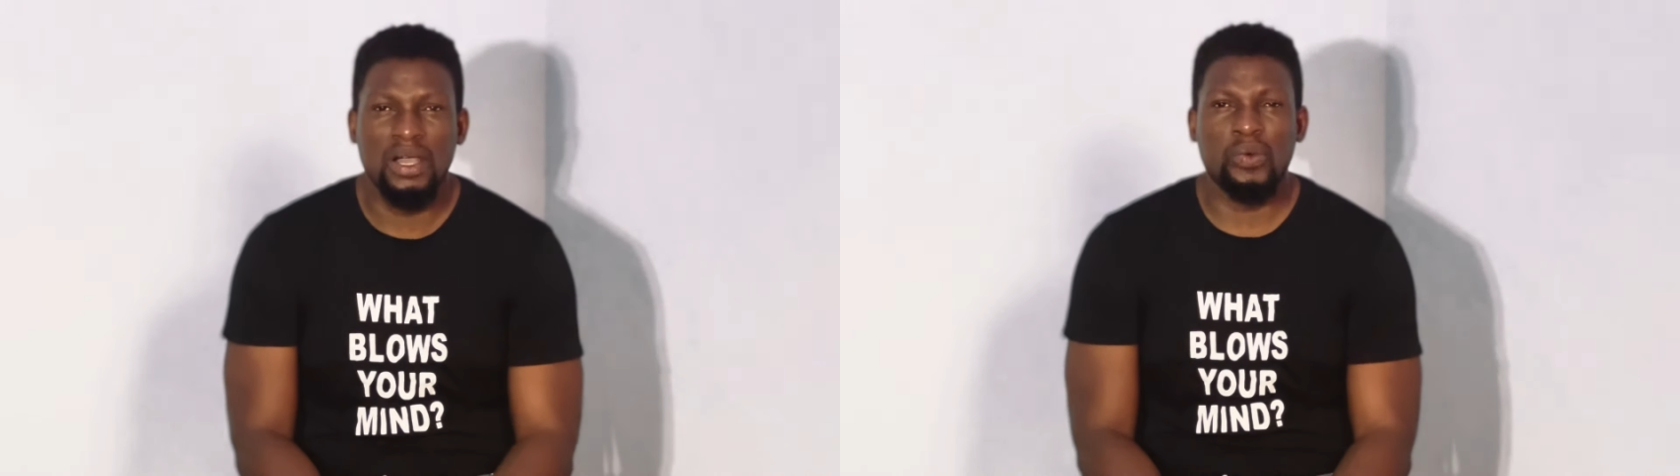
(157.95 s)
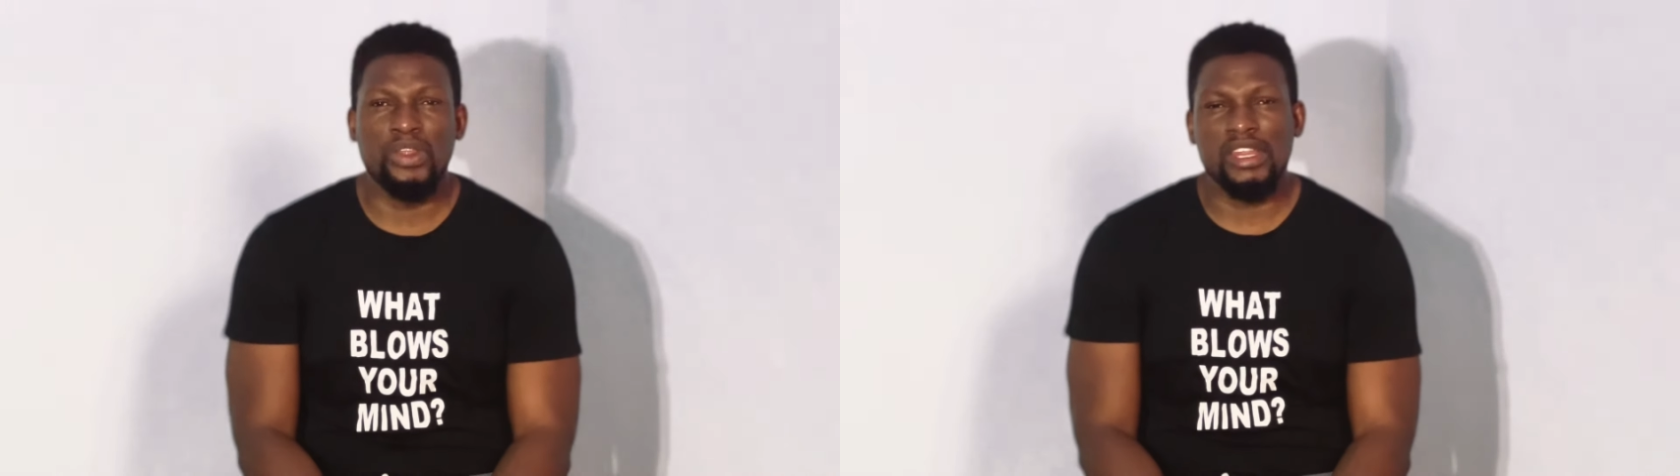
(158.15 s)

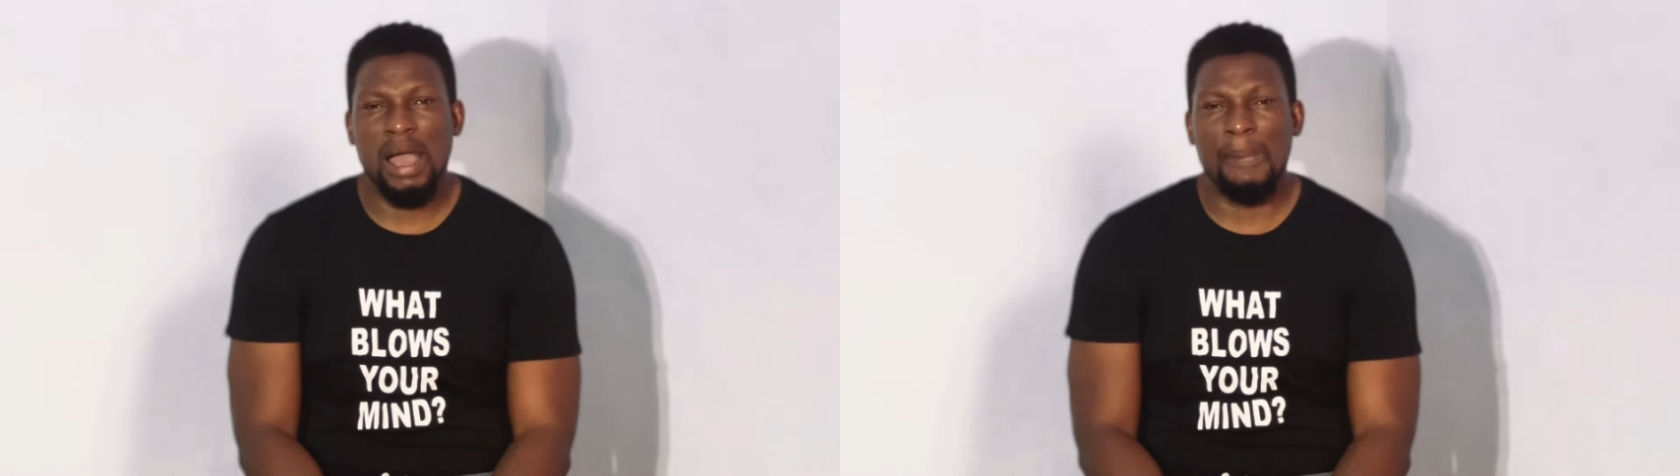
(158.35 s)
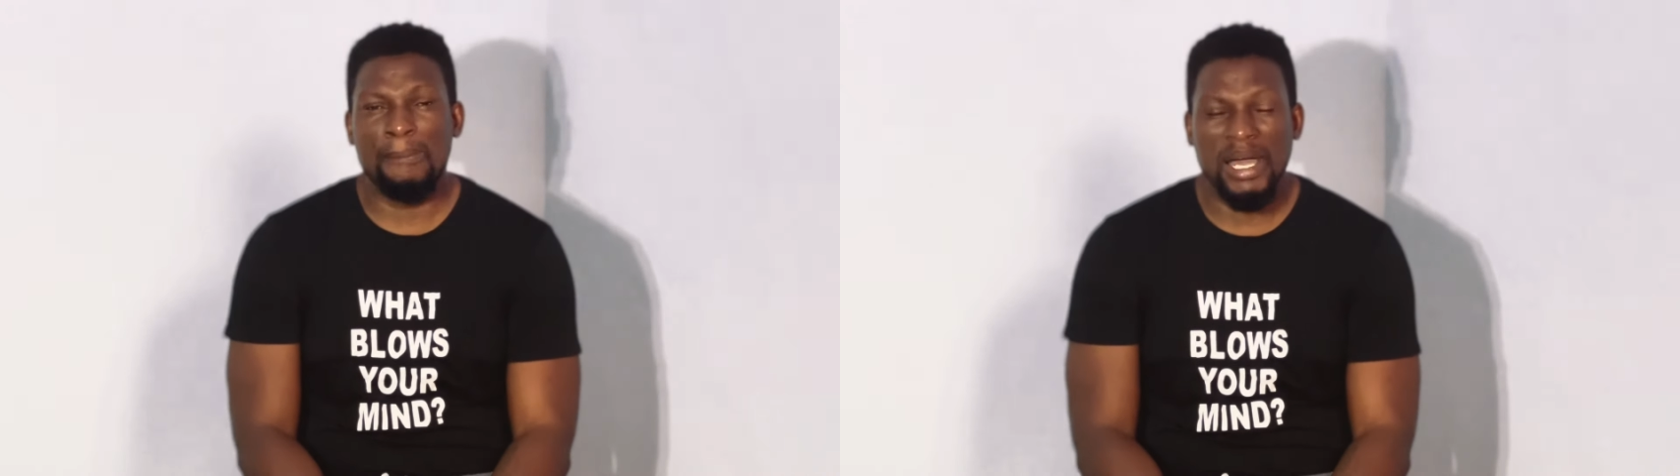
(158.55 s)
with
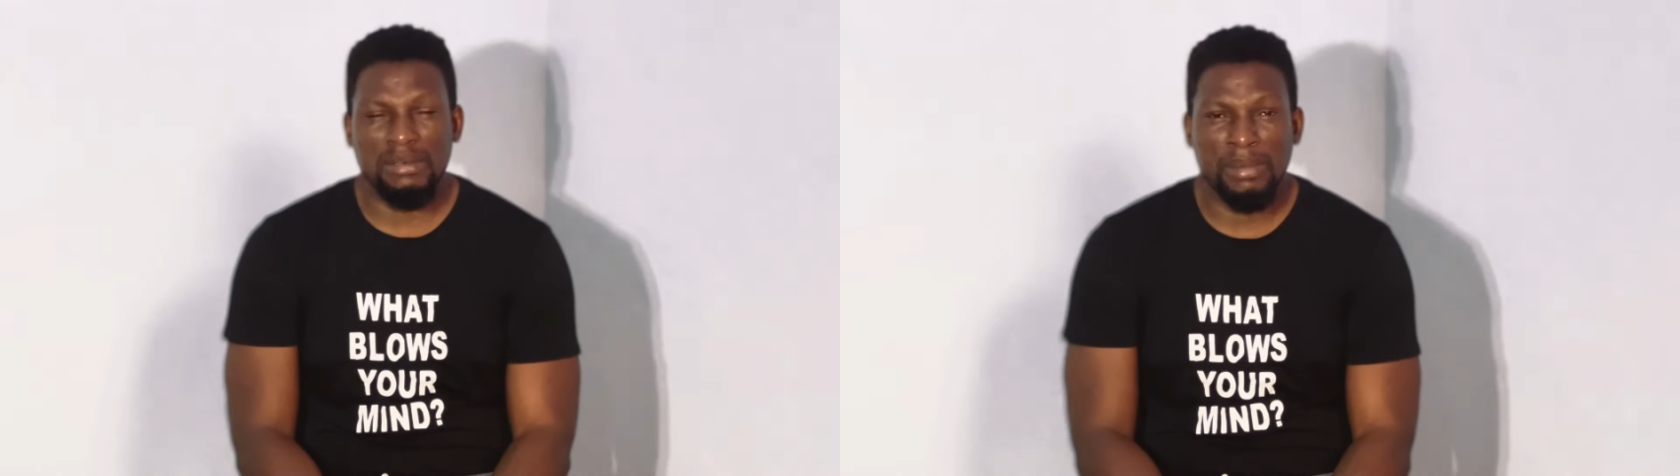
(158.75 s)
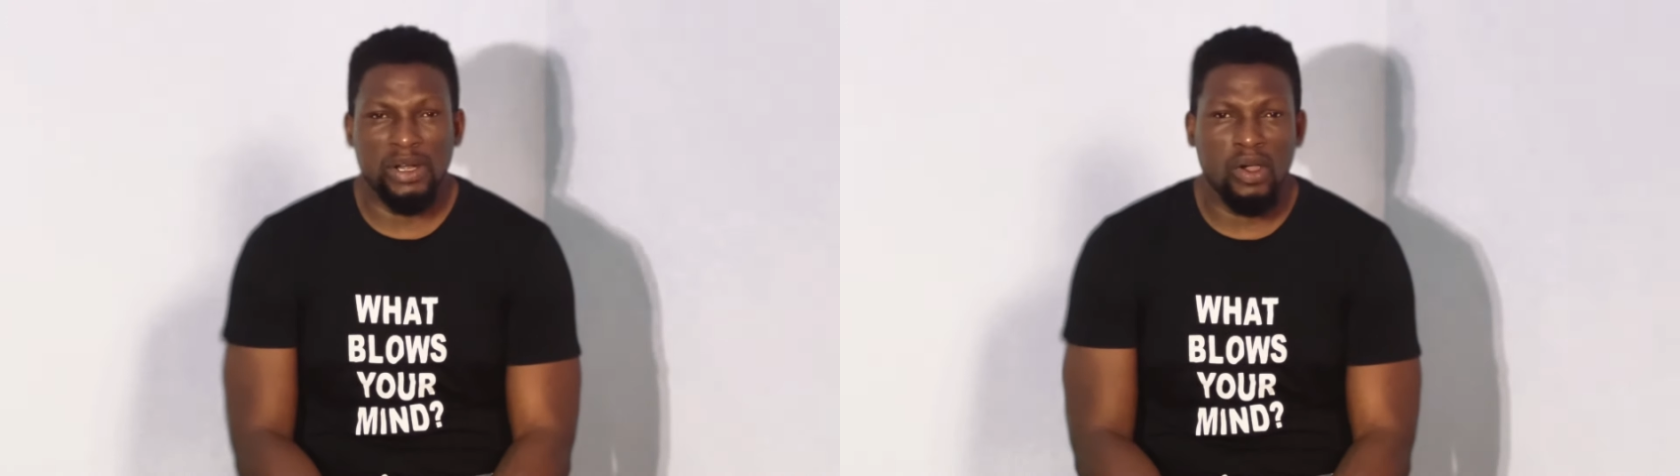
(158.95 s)
Apat
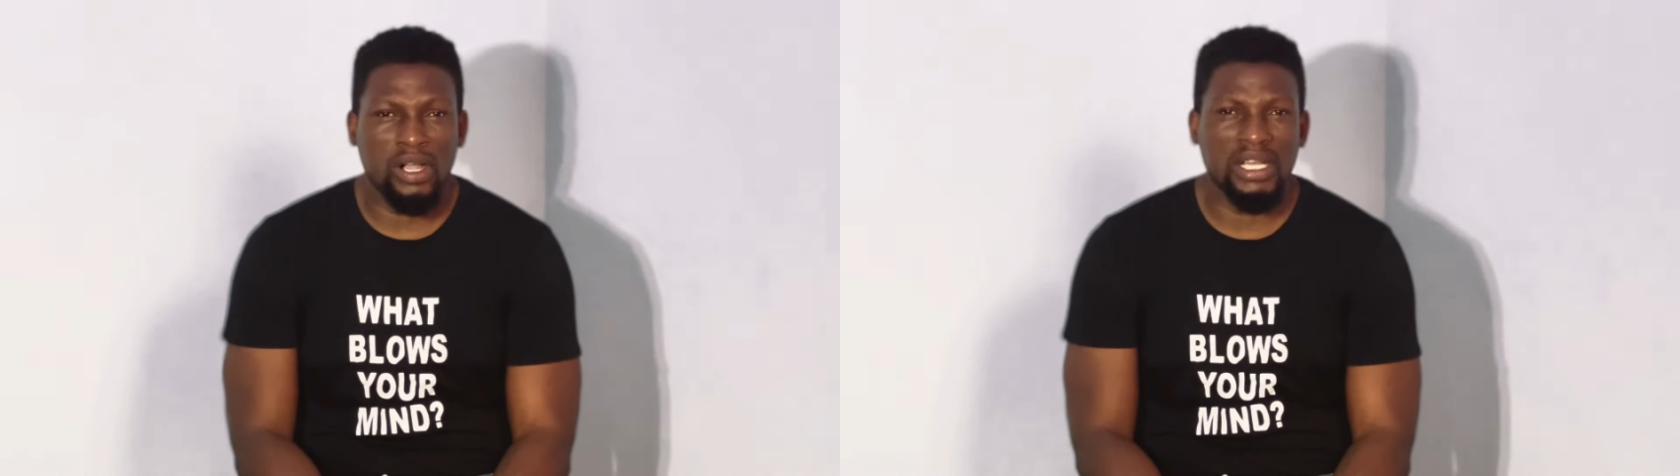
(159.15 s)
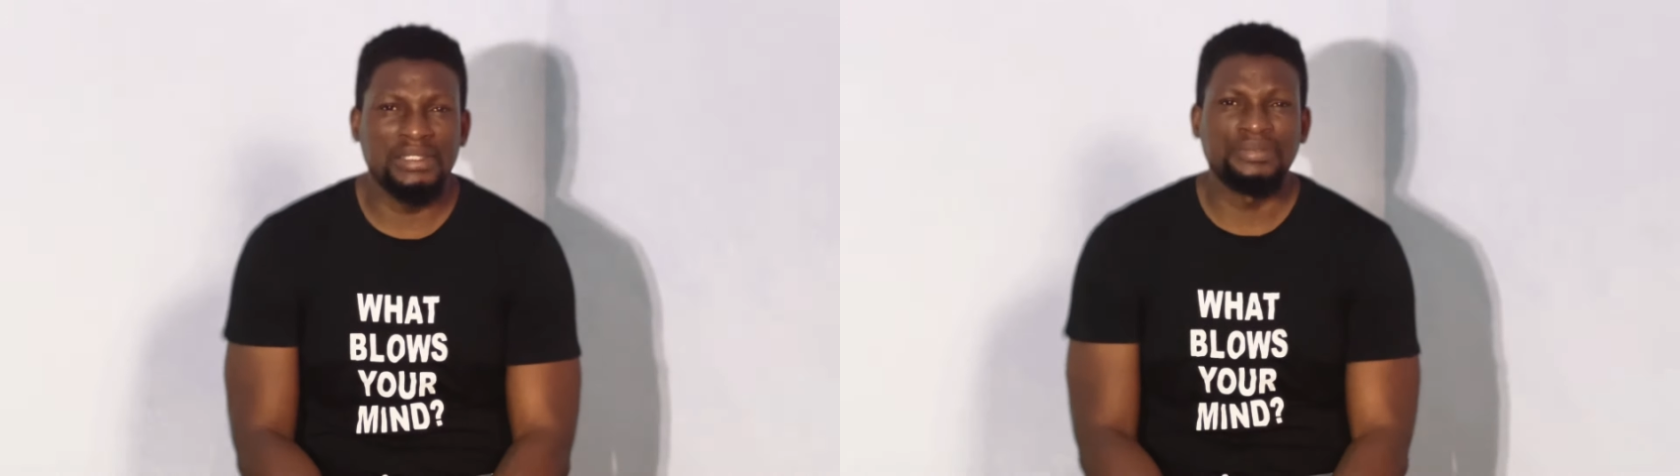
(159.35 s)

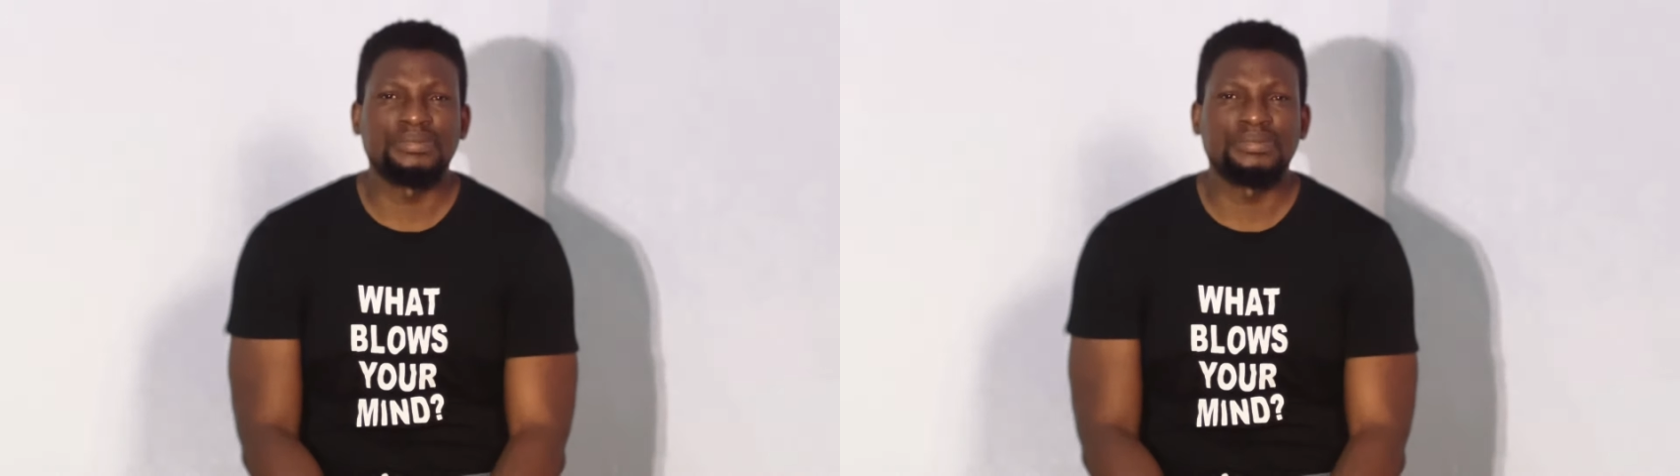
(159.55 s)
Manok